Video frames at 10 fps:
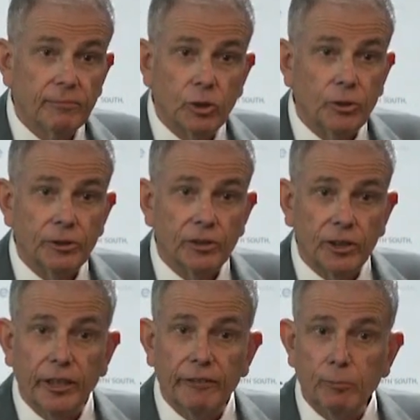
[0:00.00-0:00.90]
Good. So
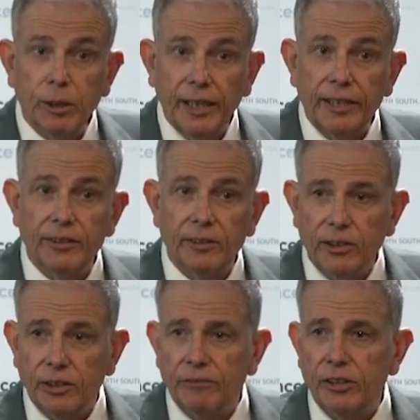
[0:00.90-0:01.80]
you have a plan and
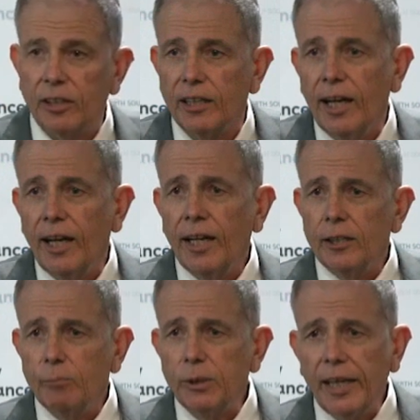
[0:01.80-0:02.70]
it's individualised.
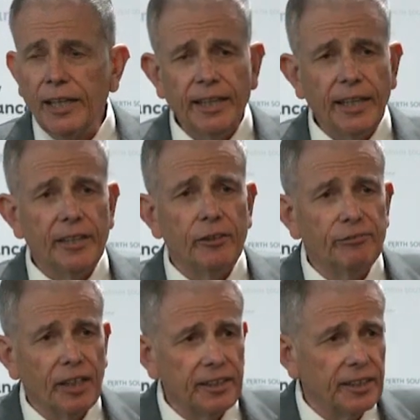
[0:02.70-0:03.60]
The planning and the
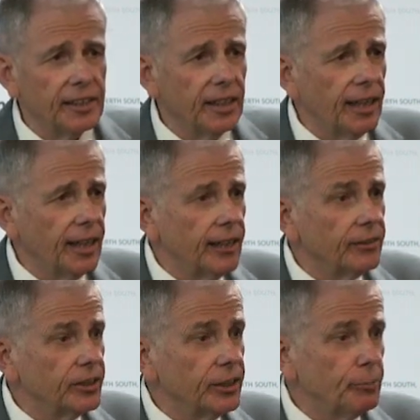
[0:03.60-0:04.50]
funding
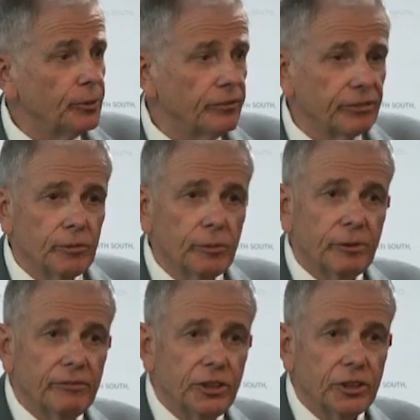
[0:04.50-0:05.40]
are separate from the
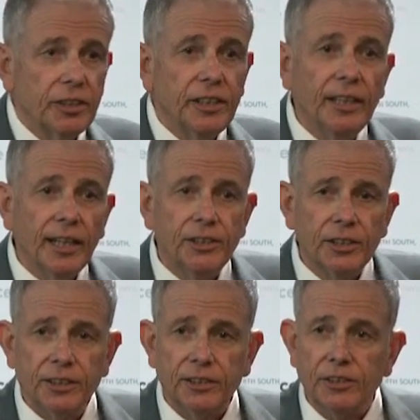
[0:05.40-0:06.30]
provision. In the aged
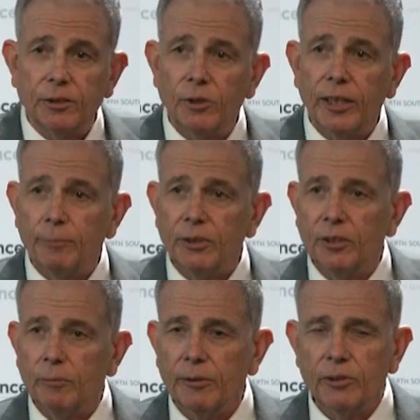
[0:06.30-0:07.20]
care system, what happens
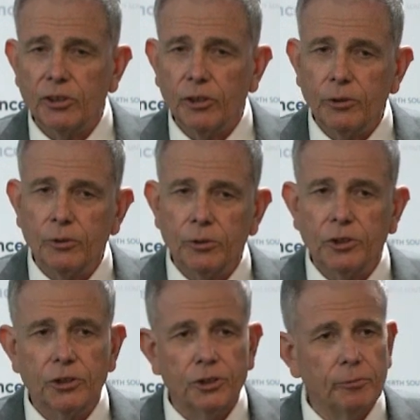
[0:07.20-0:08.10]
at the moment, so-called
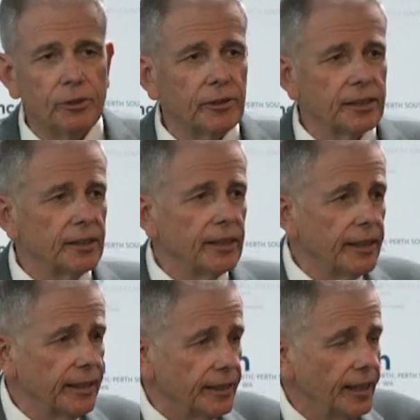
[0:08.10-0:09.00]
consumer-directed
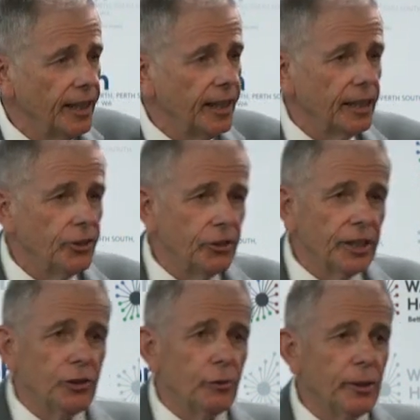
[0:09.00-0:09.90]
care, you
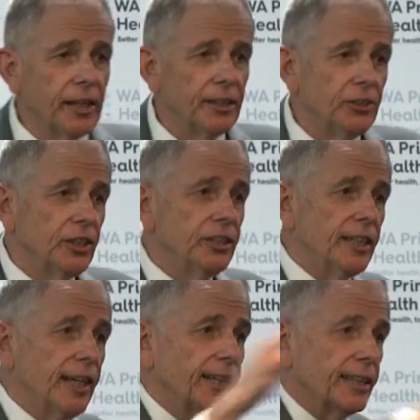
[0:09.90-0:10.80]
get your package, it's
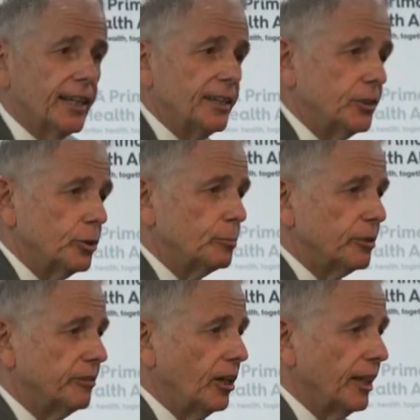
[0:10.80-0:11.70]
allocated to a
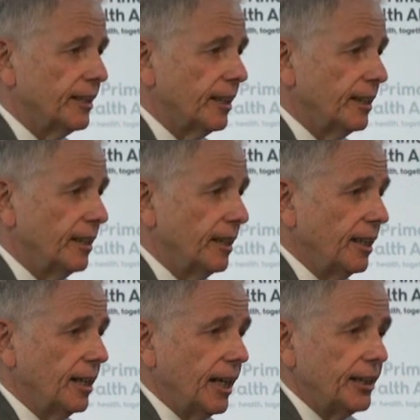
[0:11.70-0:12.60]
provider,
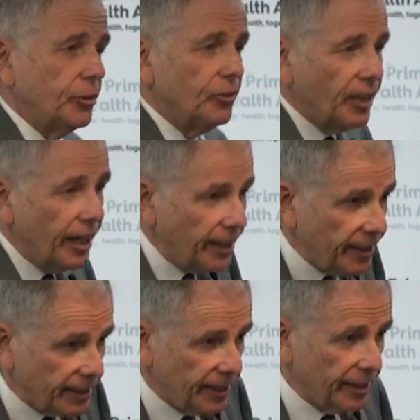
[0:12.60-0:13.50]
and you
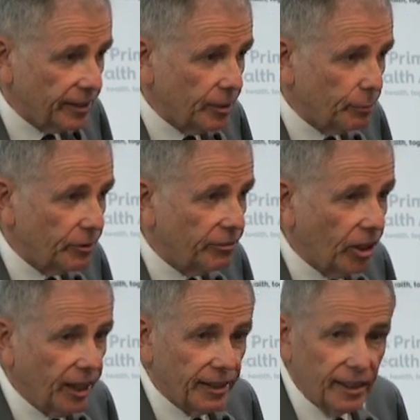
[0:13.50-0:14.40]
then get the
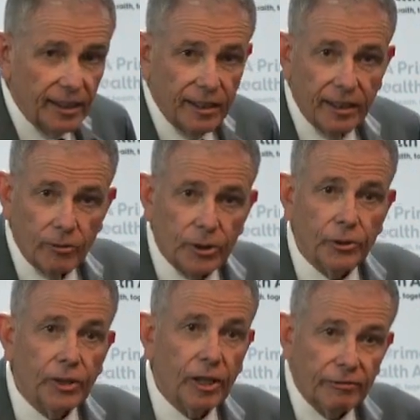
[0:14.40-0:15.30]
provider, well,
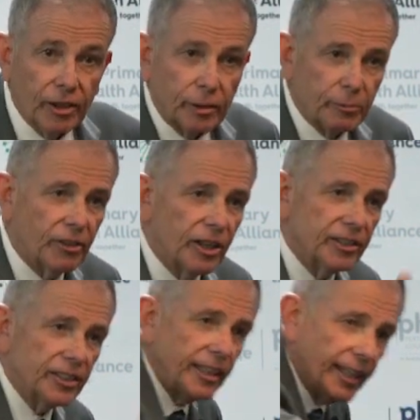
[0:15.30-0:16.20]
you go and find a provider,
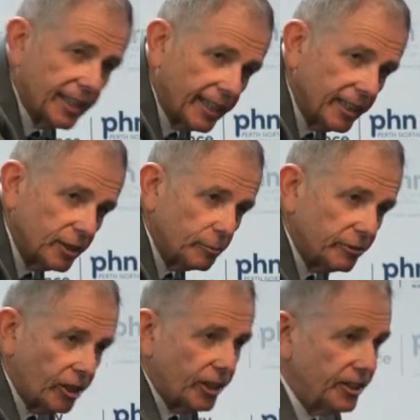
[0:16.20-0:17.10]
and it's then allocated to the
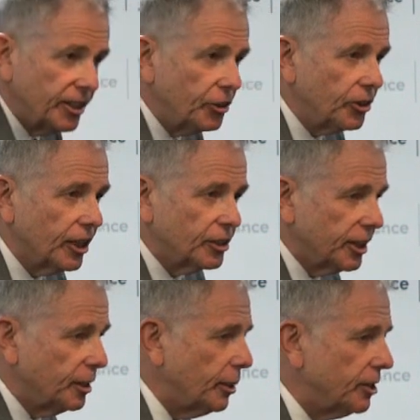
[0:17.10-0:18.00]
provider, and then you
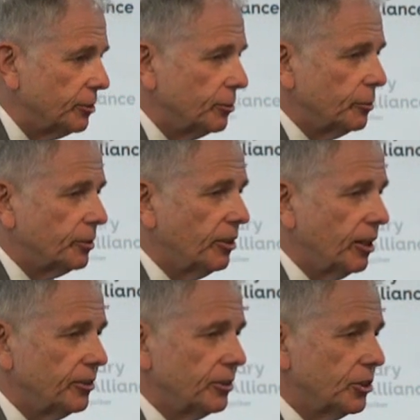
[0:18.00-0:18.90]
negotiate the budget with the
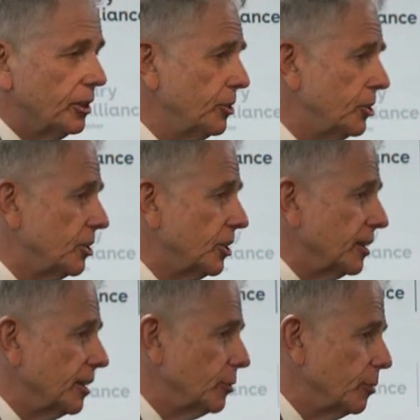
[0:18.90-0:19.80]
provider and the services you're going
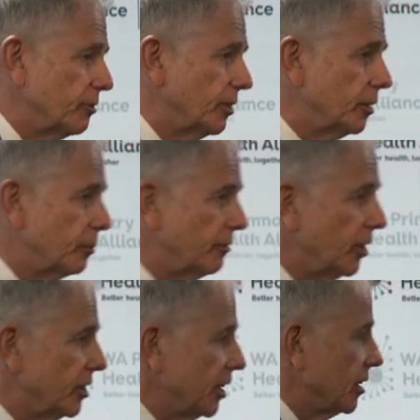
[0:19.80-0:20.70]
to get with the provider. The
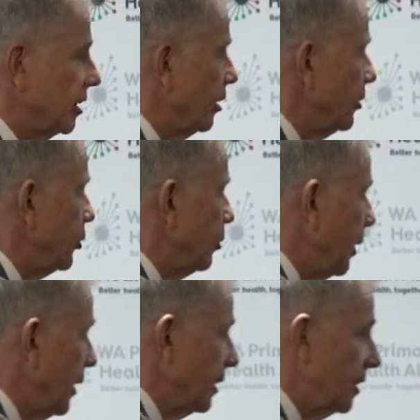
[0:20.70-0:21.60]
provider's actually holding your
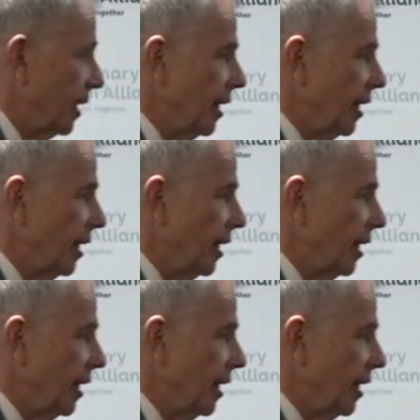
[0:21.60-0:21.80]
money.